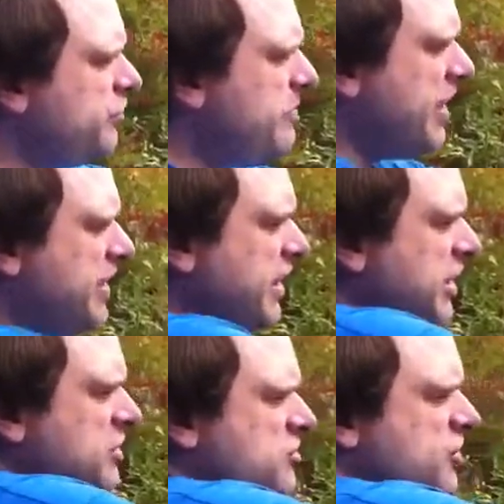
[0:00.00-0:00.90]
my
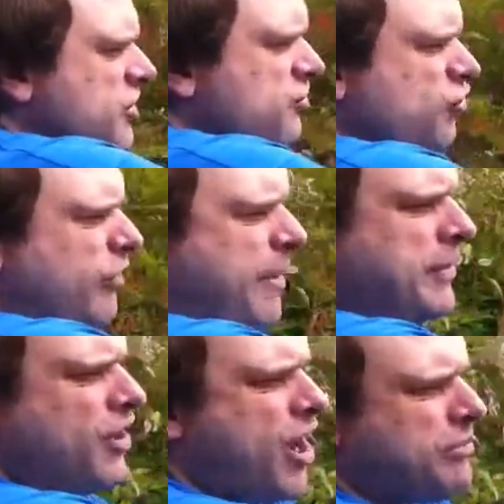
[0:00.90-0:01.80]
10-inch
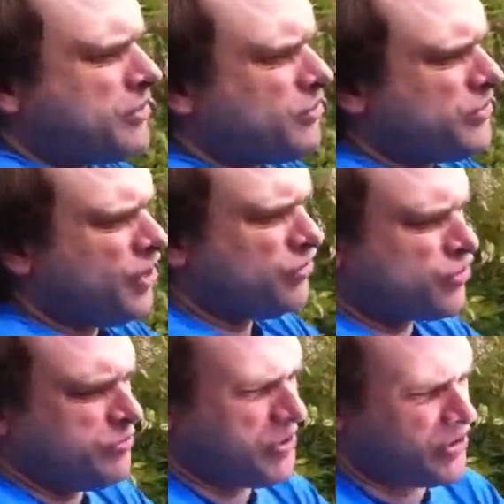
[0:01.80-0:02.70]
ceramic optical
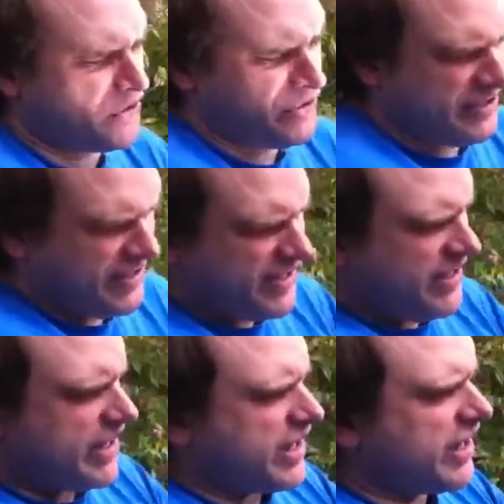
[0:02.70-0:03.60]
telescope mirror.
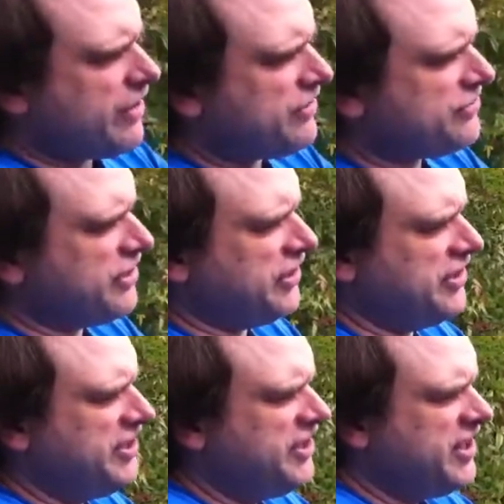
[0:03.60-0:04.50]
I gotta get out of the
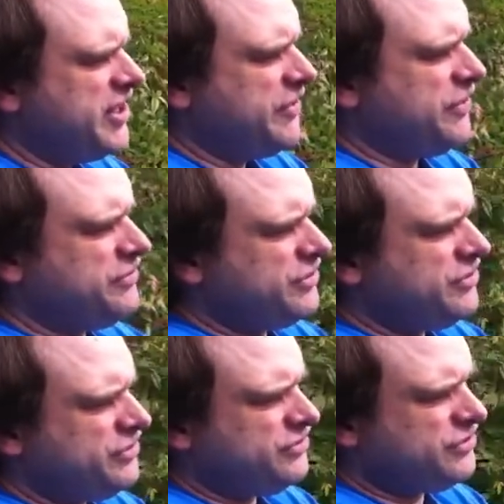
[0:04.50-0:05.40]
sun. This
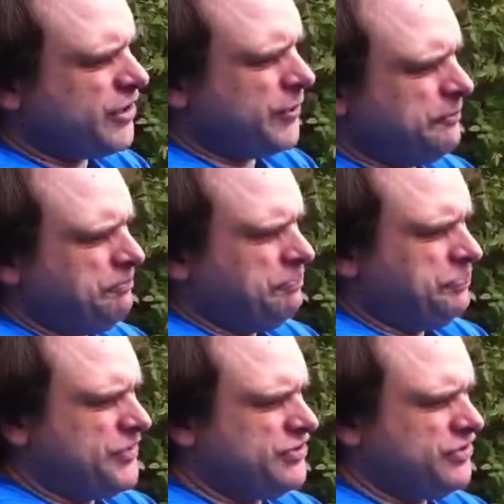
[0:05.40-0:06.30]
is
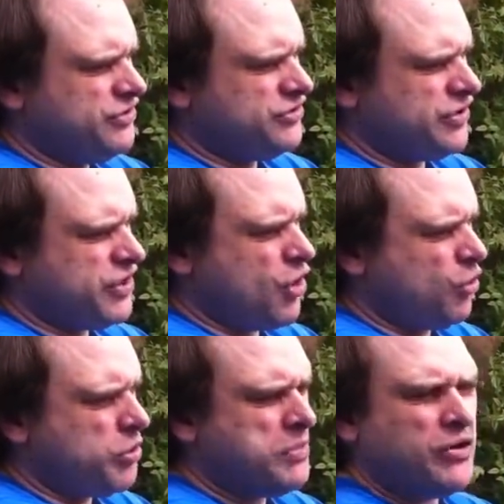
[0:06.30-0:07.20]
the
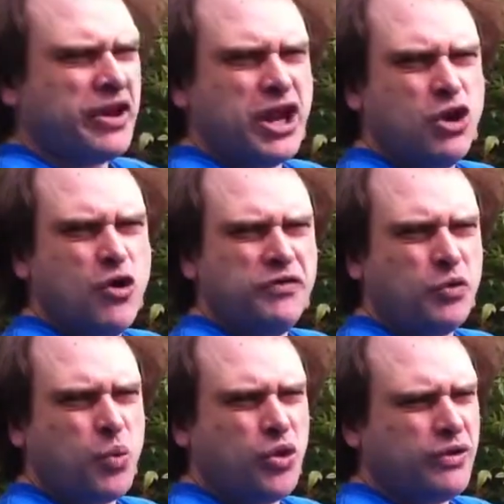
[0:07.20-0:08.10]
only mirror that I know of
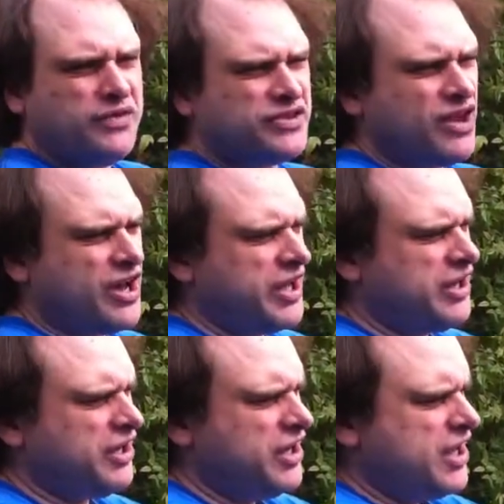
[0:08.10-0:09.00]
in the world of its
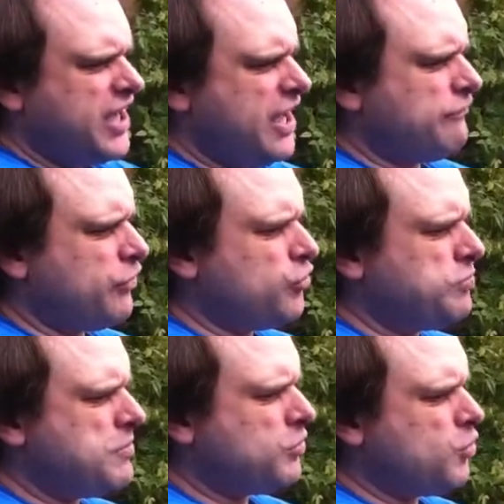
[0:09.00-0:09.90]
kind. And for those
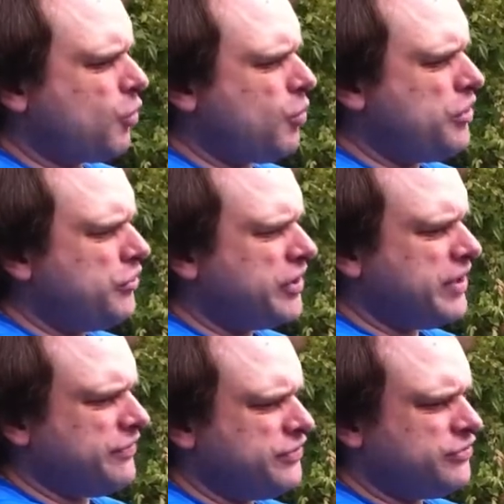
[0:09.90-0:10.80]
people who are
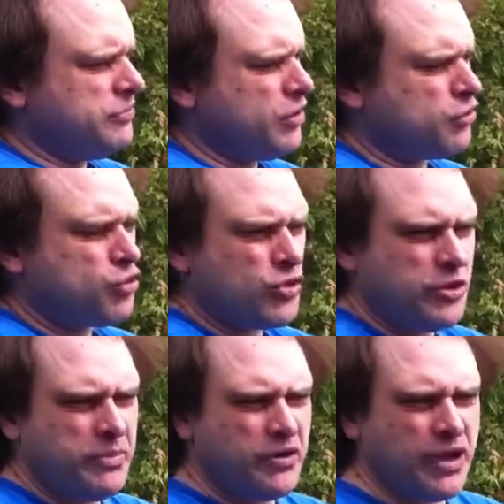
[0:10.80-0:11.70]
wondering if this is the mirror,
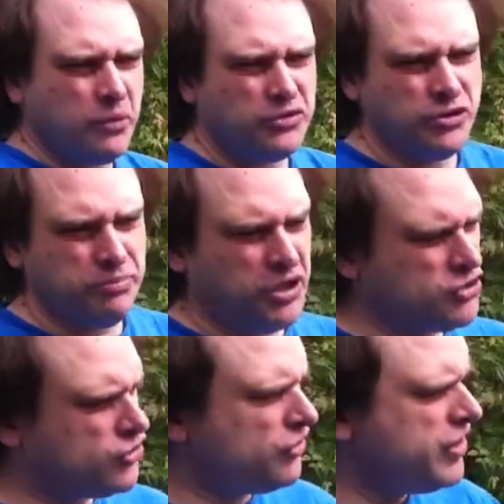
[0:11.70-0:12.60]
truly the mirror that was in the
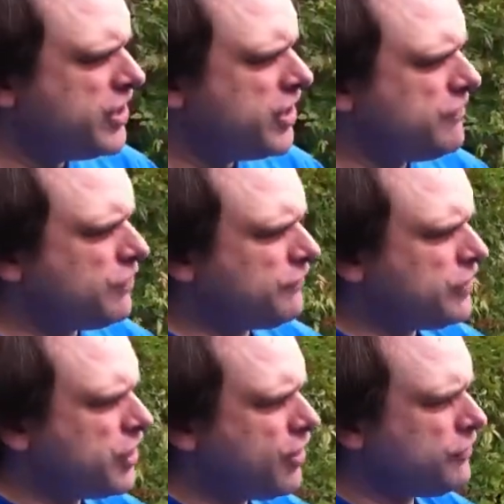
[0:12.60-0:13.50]
picture, if you look
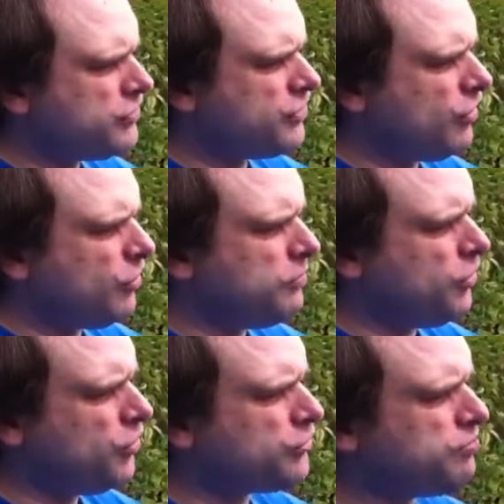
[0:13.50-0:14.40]
very carefully, you can see the
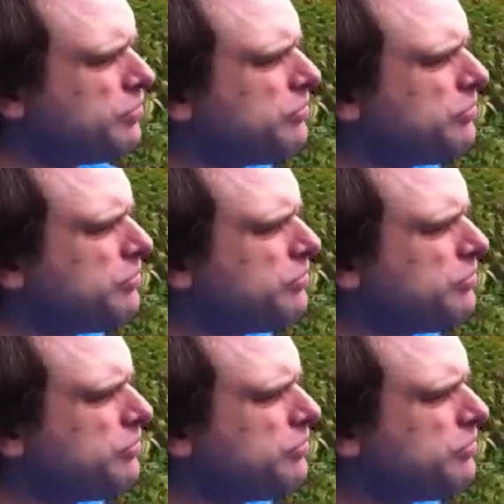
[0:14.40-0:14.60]
little